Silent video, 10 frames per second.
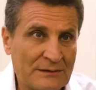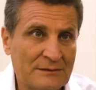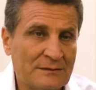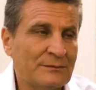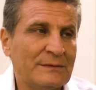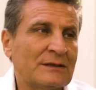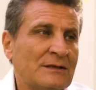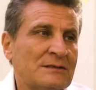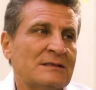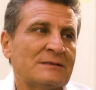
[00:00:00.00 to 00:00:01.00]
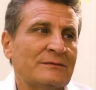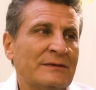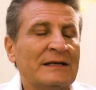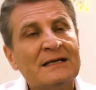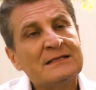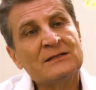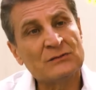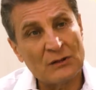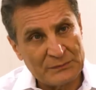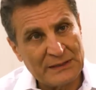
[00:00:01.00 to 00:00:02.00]
it, because it's very easy
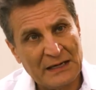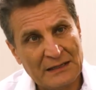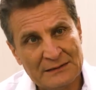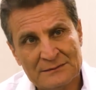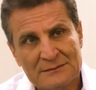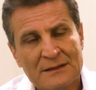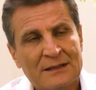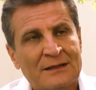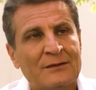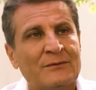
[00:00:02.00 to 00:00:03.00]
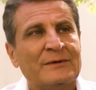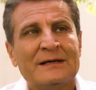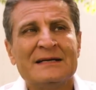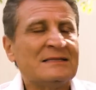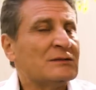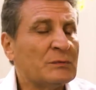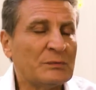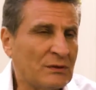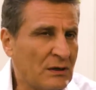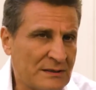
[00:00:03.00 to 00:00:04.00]
to obtain, very easy to
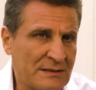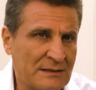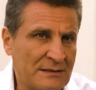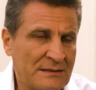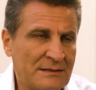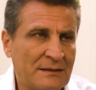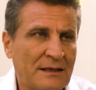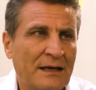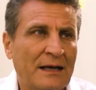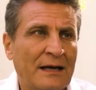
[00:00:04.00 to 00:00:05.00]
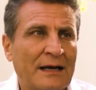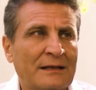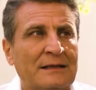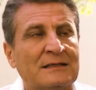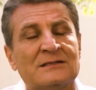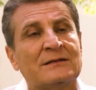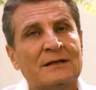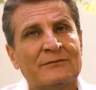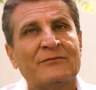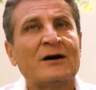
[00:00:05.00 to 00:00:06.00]
process, and it's
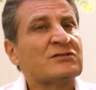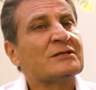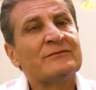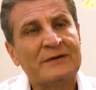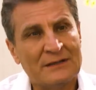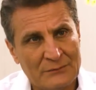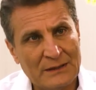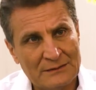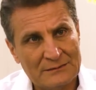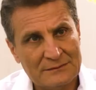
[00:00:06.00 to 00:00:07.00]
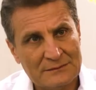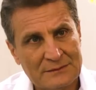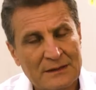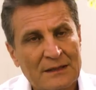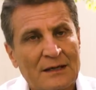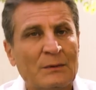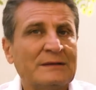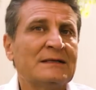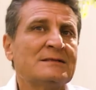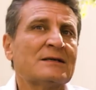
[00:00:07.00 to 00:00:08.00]
it functions very well.
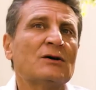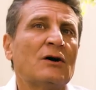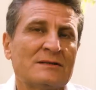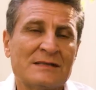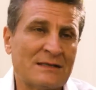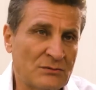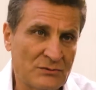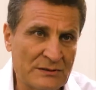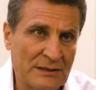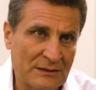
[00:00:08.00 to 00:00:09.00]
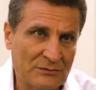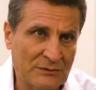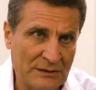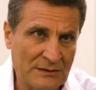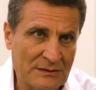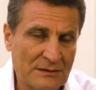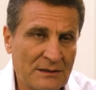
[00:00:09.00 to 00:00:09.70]
But there is a cost associated to this.